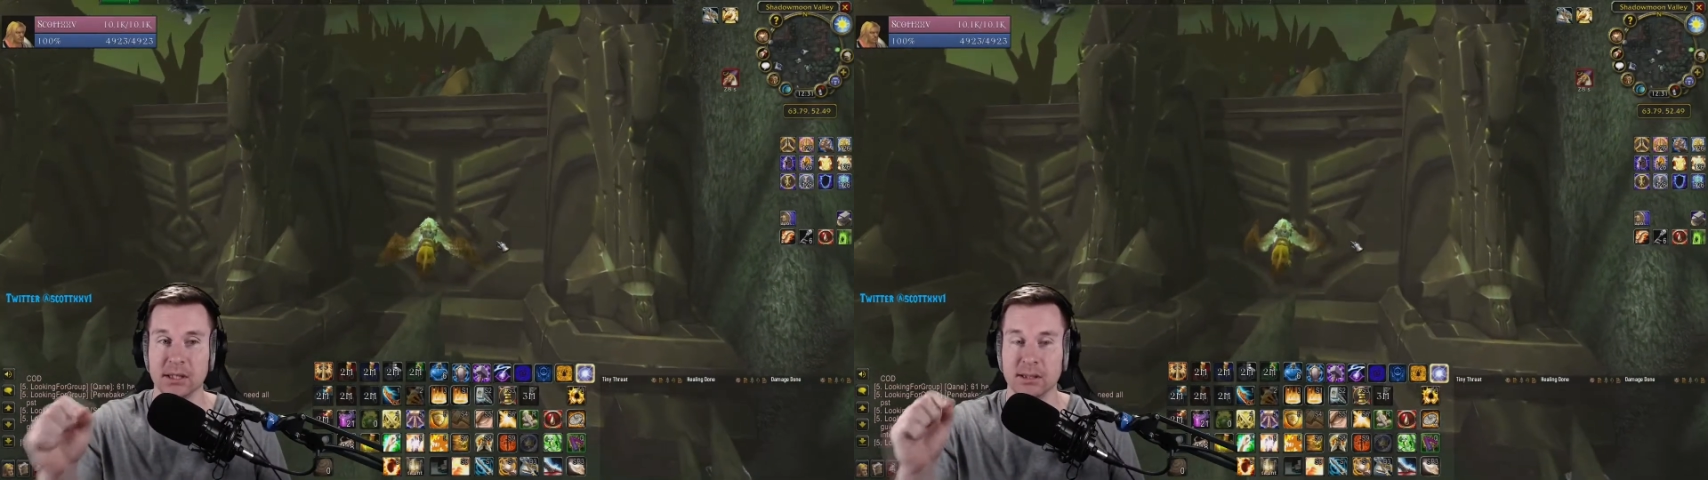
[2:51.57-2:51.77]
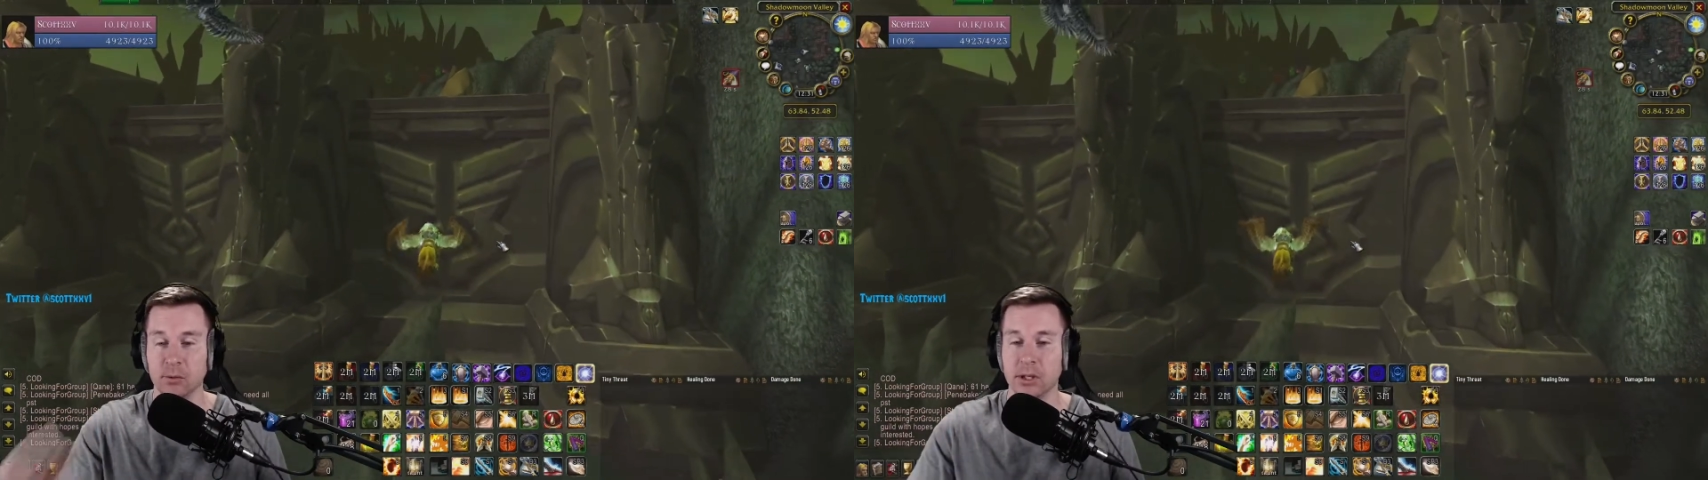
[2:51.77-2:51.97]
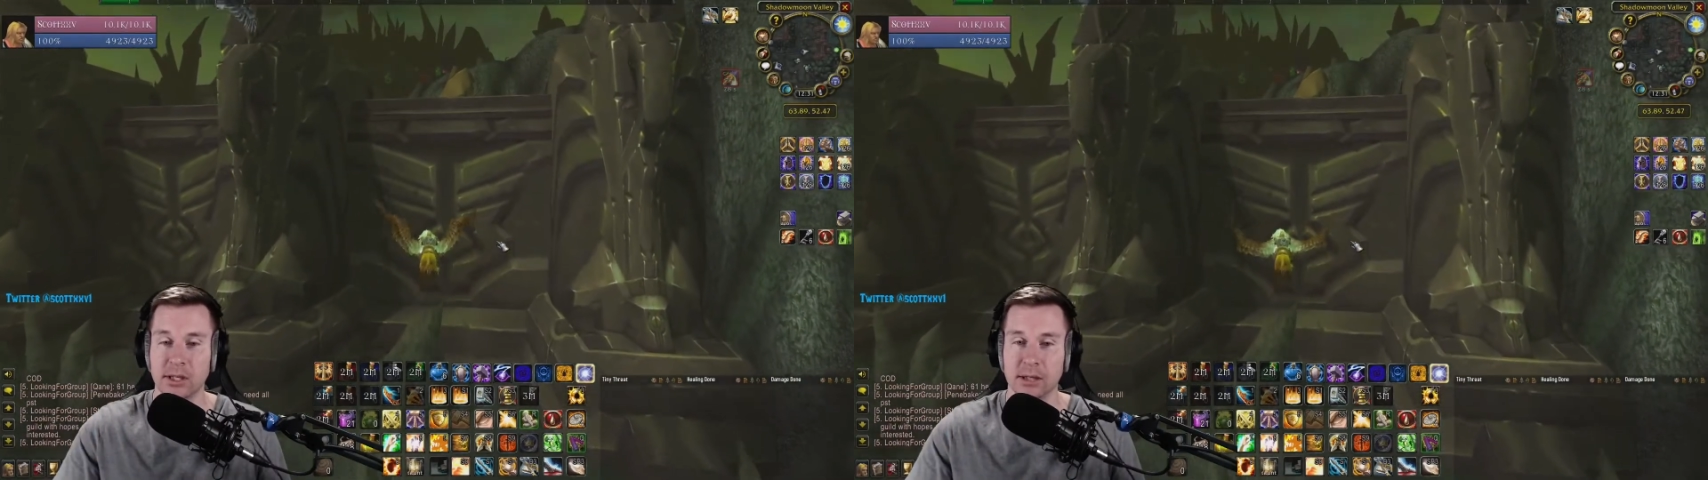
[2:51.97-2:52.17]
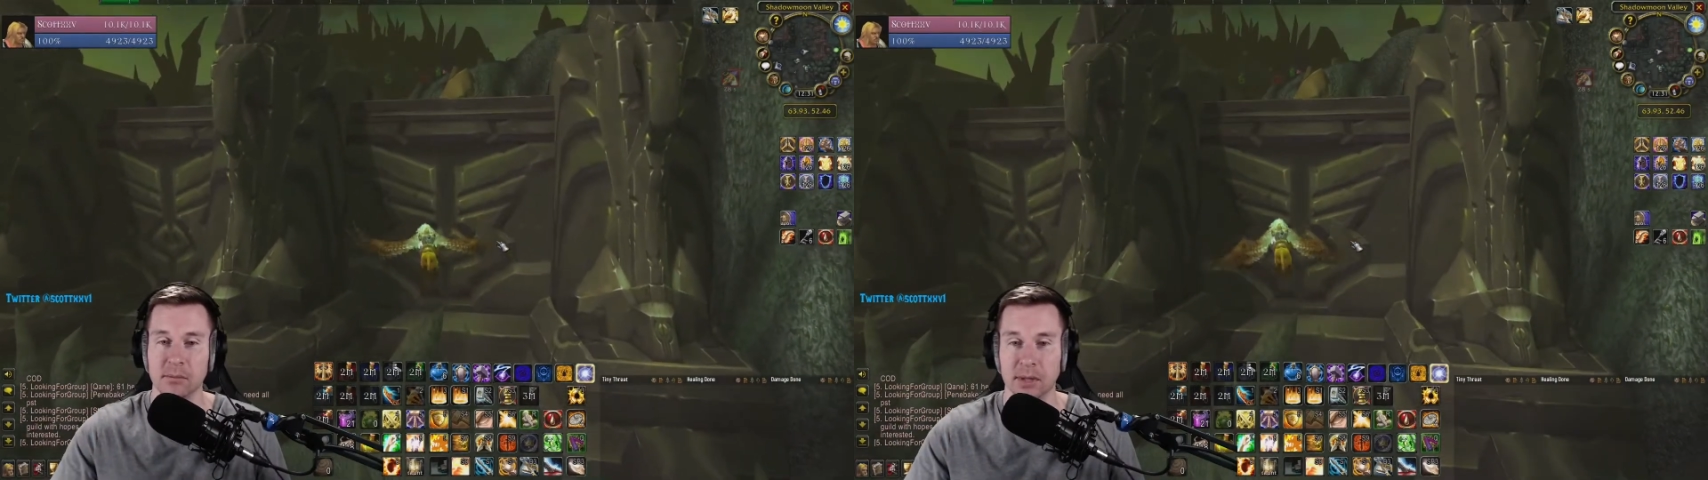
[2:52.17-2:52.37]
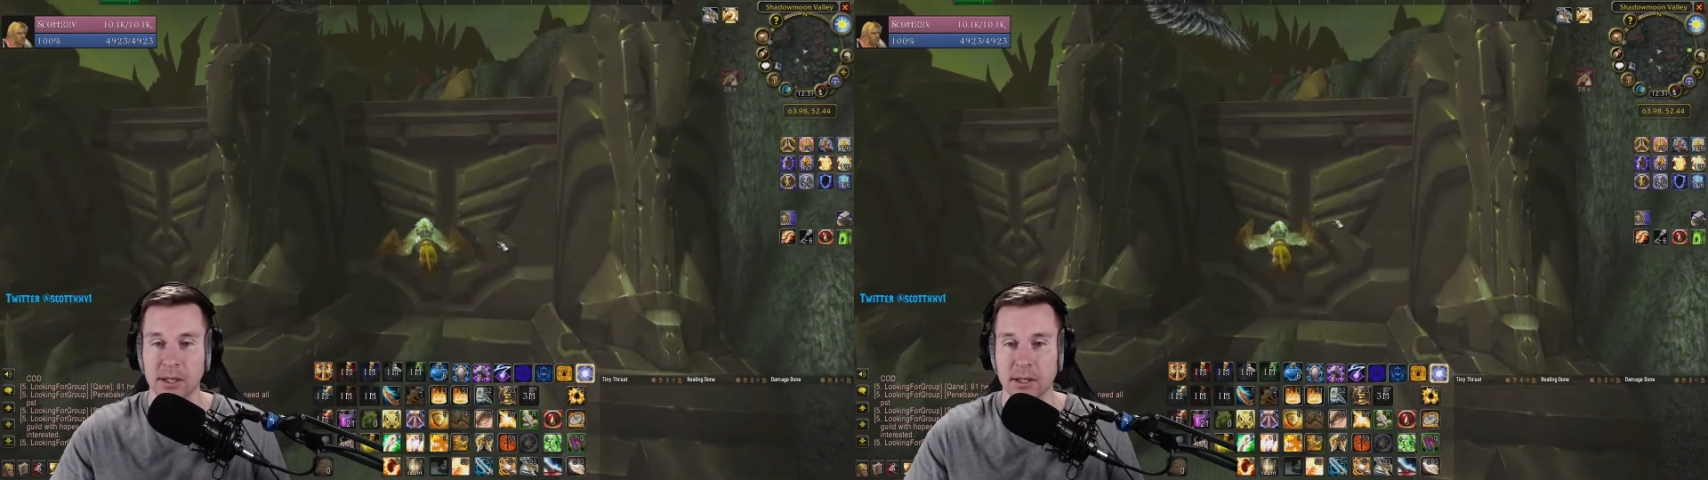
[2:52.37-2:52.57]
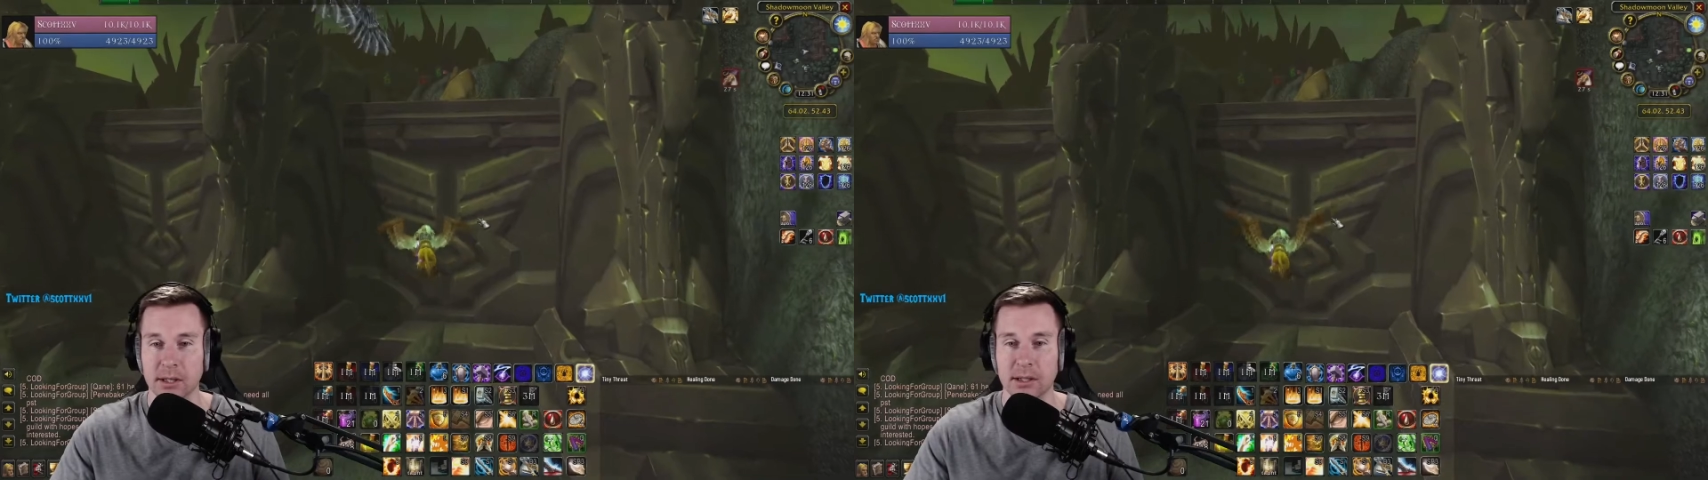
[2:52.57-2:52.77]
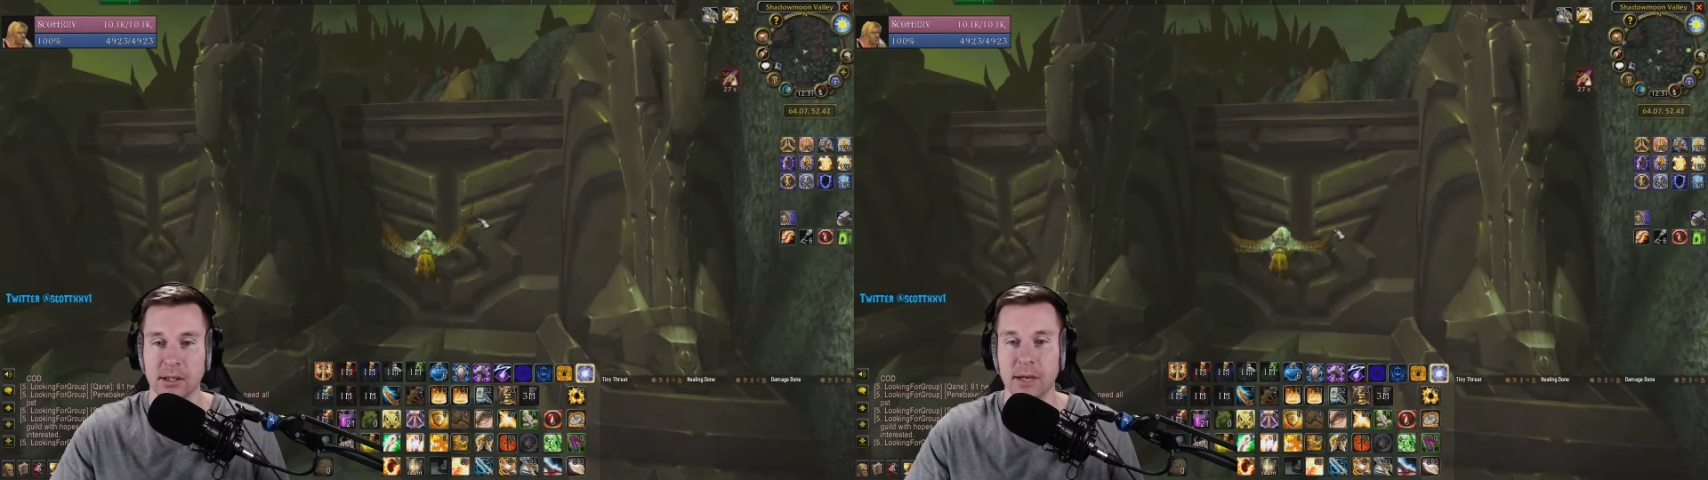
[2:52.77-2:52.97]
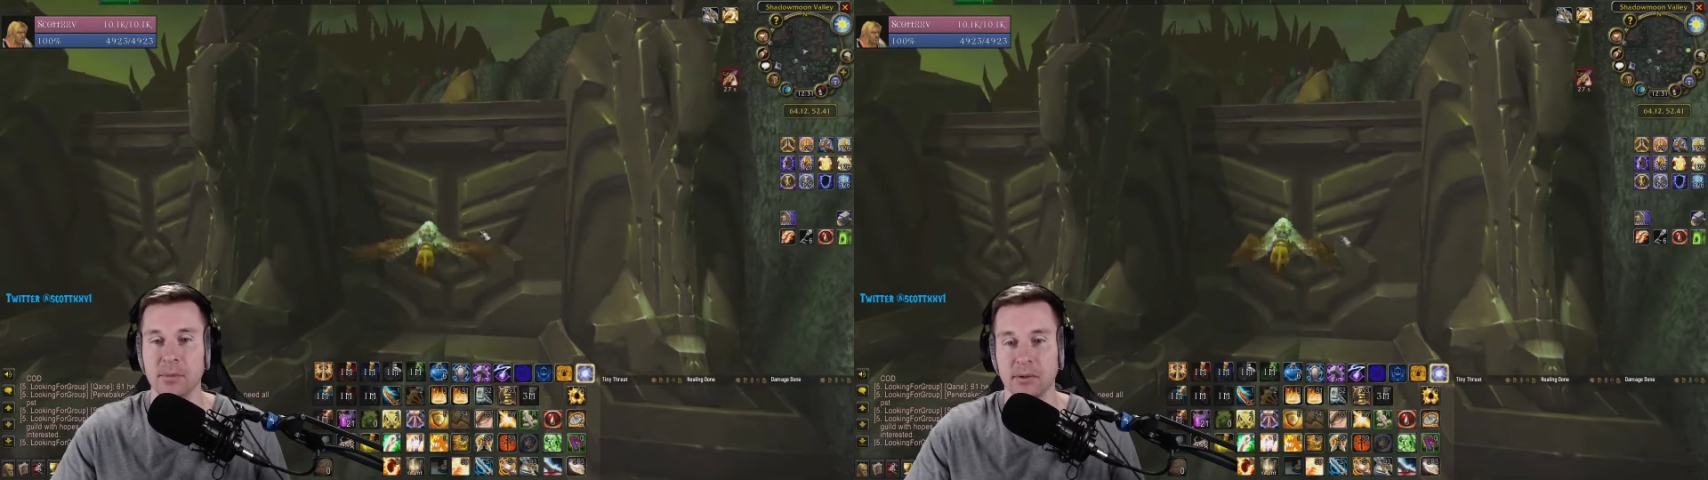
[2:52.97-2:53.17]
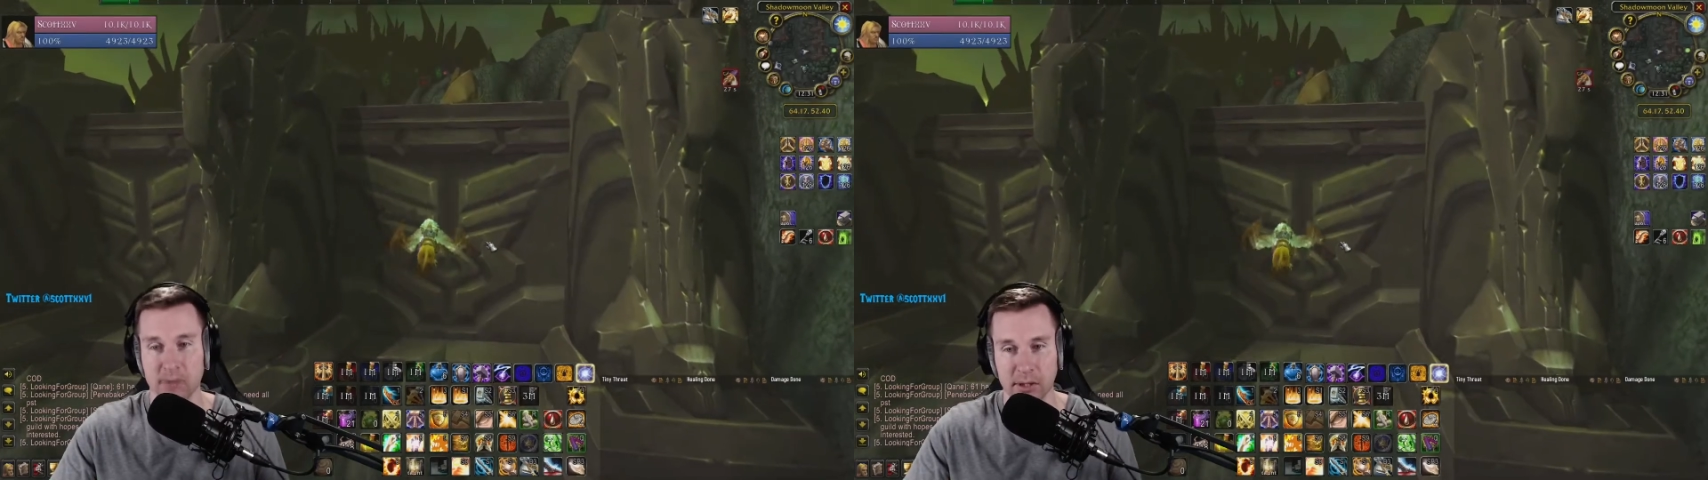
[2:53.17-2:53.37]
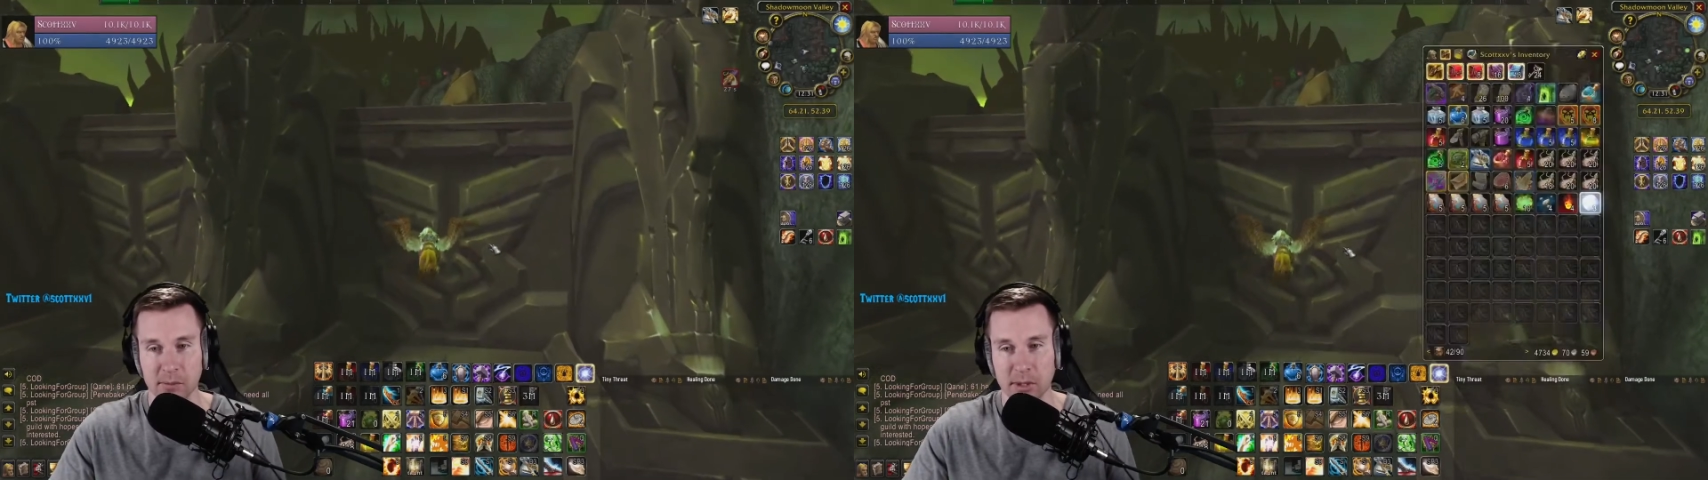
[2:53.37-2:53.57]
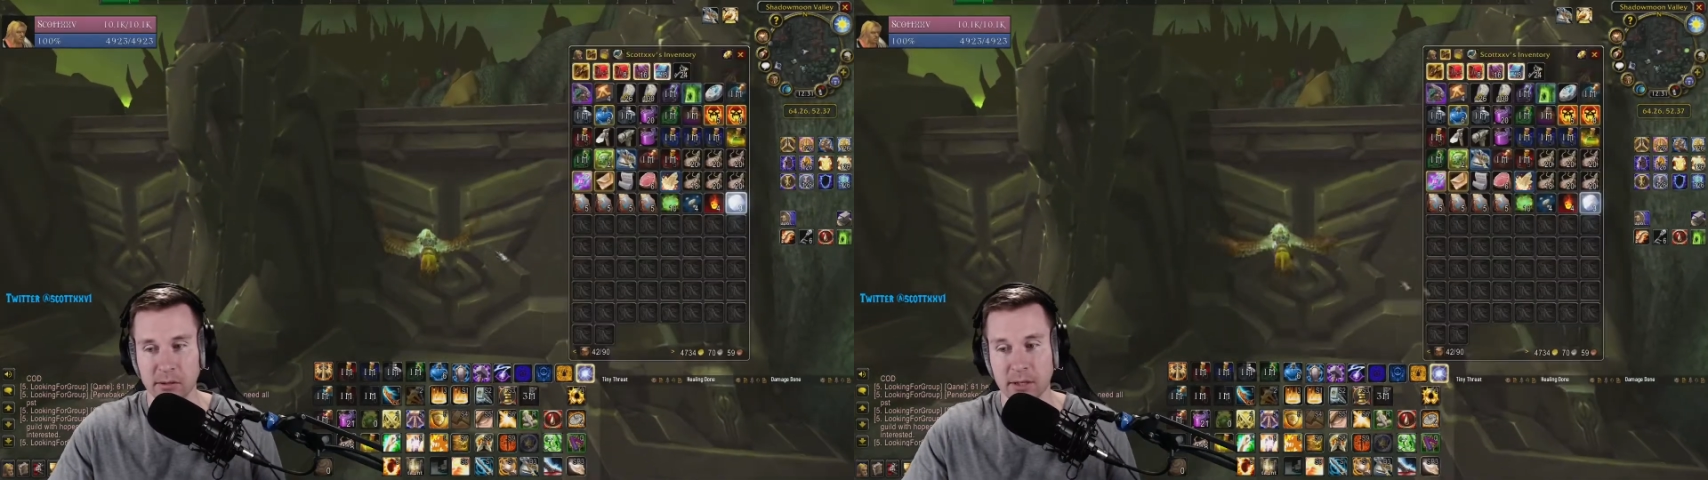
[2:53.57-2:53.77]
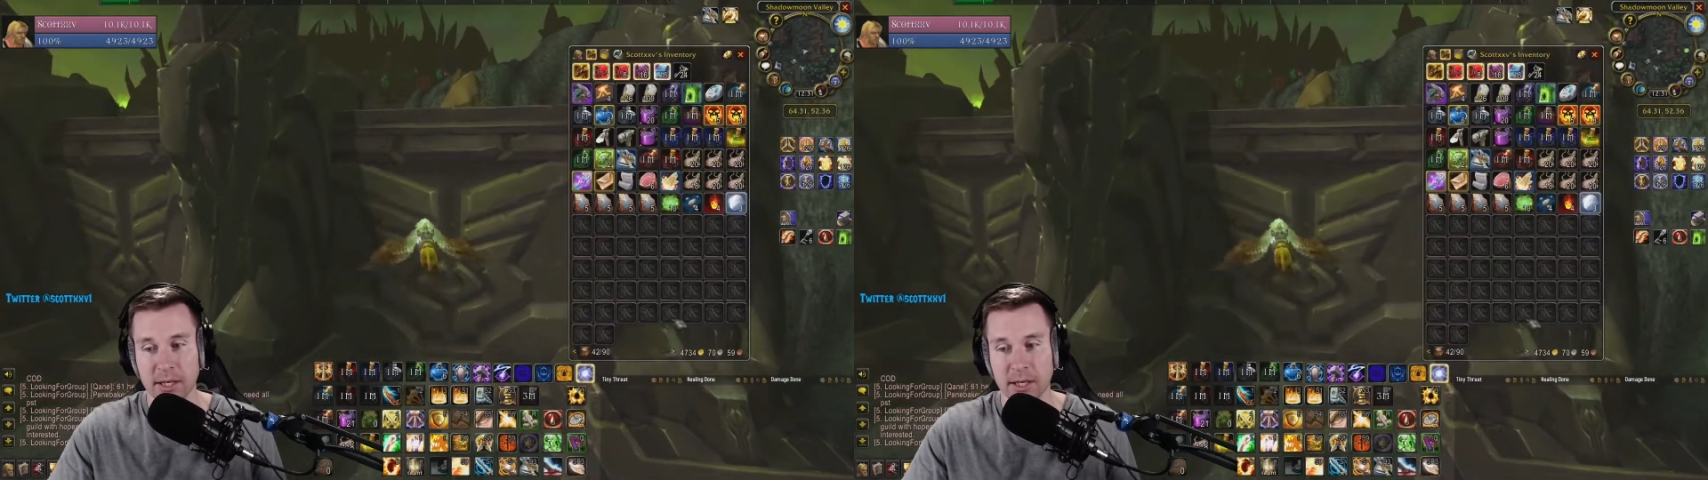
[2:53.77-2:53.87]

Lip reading: I want to get my epic flying mount,